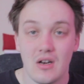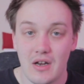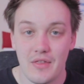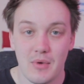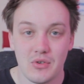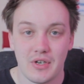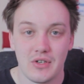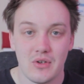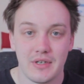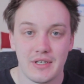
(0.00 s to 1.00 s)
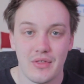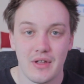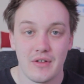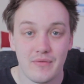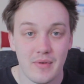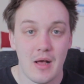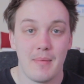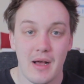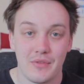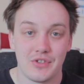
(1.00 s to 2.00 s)
Like, the most iconic thing
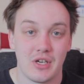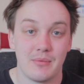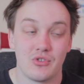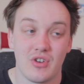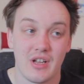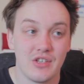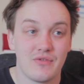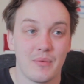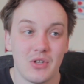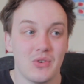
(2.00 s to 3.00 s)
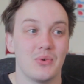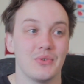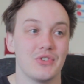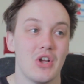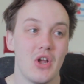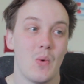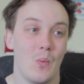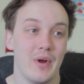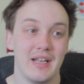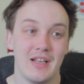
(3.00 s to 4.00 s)
about the Cybertruck is from the launch,
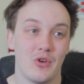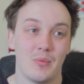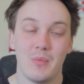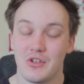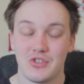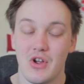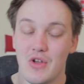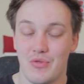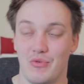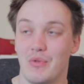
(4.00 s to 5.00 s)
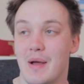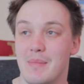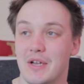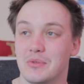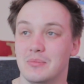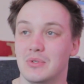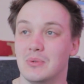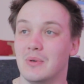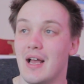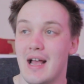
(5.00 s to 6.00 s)
when Elon Musk threw that metal
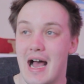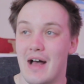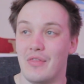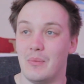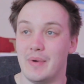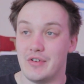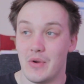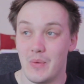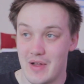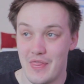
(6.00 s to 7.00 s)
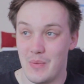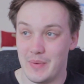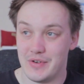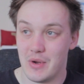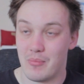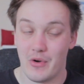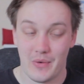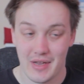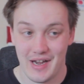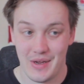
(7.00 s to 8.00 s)
ball at the window and the window
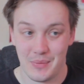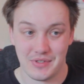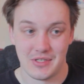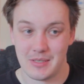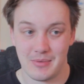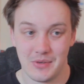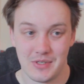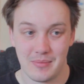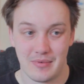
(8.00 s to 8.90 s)
broke, and it wasn't supposed to